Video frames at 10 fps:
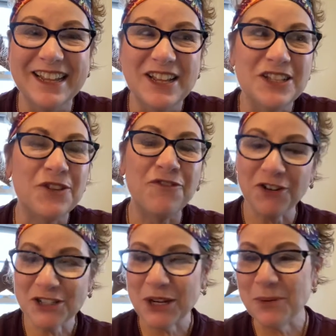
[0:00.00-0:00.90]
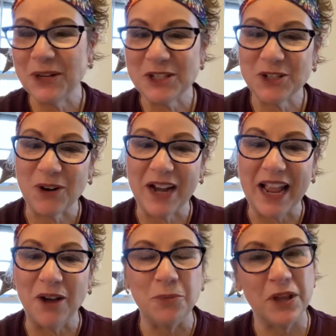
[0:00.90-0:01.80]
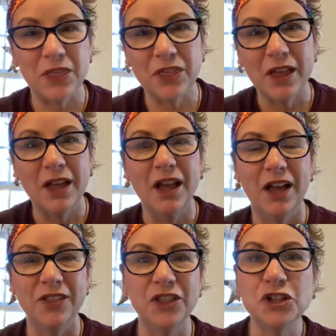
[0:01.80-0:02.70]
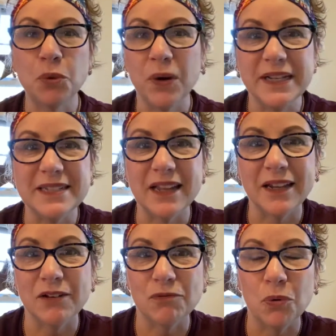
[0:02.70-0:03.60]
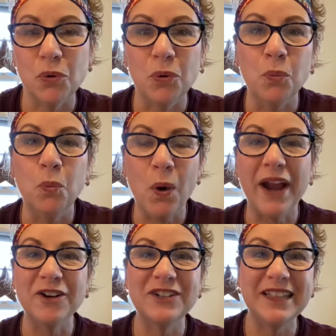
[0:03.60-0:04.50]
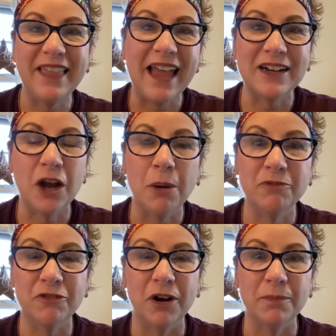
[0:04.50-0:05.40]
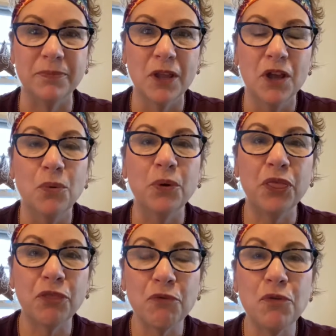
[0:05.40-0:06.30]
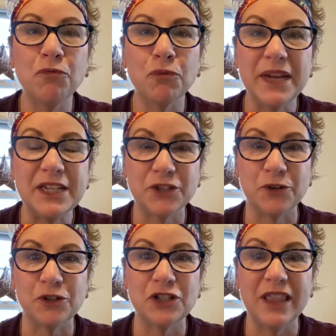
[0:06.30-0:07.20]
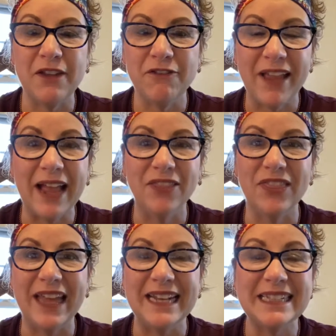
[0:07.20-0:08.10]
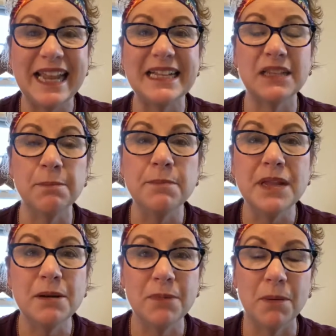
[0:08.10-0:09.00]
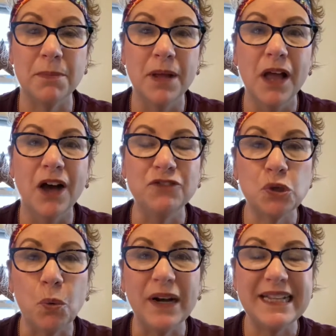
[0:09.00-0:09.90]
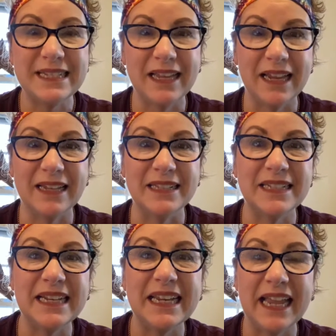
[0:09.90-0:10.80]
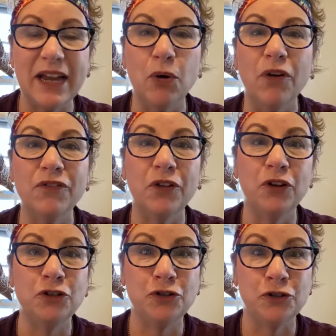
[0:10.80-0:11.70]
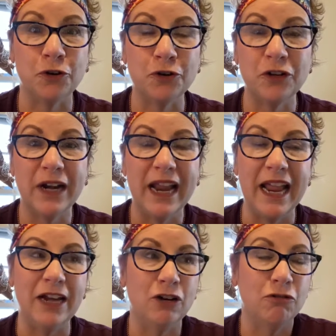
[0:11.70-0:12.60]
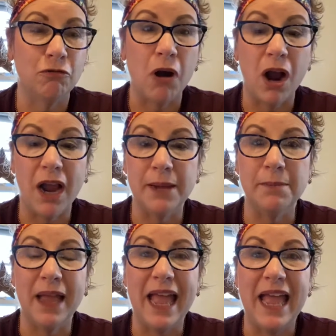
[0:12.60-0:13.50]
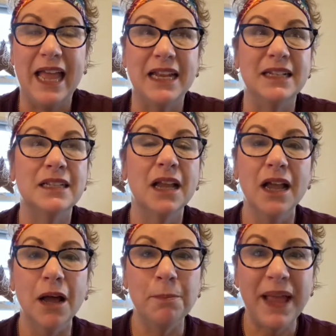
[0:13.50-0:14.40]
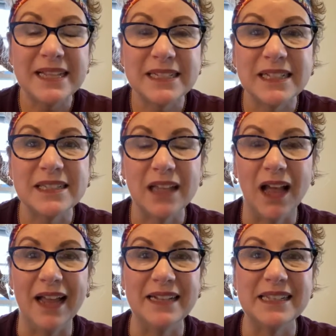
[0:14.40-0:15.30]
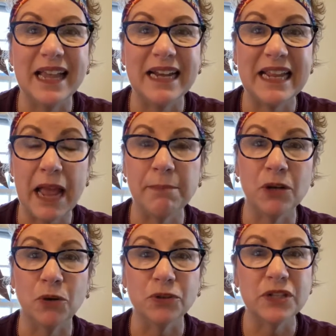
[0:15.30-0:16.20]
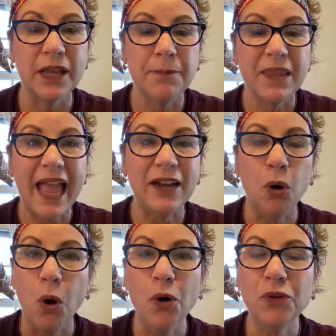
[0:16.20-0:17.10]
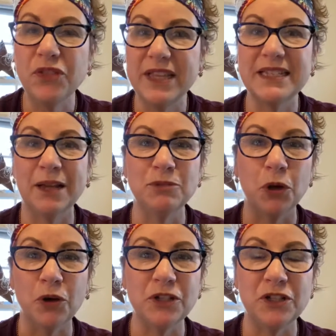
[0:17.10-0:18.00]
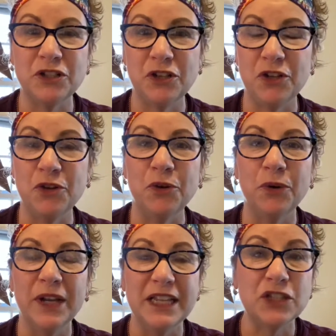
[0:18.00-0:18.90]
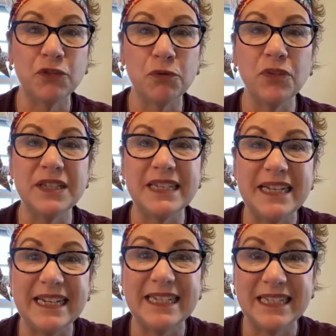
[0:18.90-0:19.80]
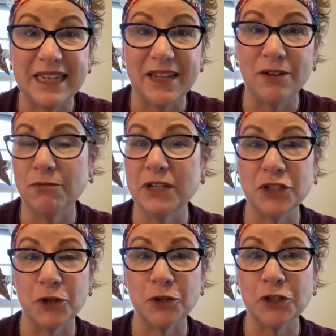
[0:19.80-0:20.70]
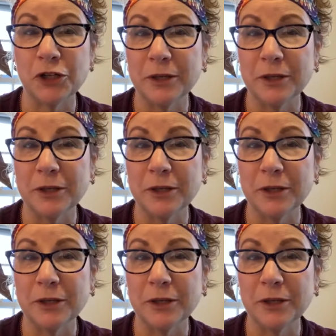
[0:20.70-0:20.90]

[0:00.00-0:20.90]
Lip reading: So first I want to start out with the 20-second rule. Where did that come from? Well, through research, they found that it takes a minimum of 20 seconds to get off dirt and grime and pesticides and chemicals. And all this I'm talking to you is through the CDC research.